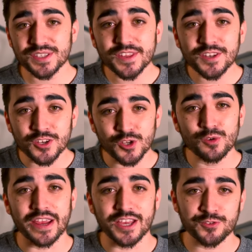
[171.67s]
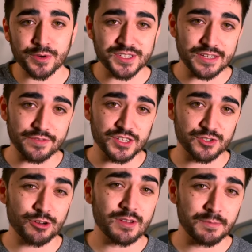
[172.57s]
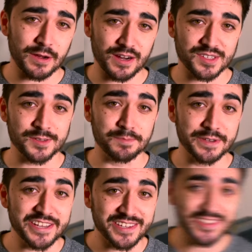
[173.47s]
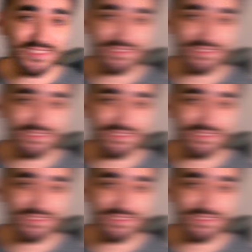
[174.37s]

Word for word: is the new Android TV streaming box to beat.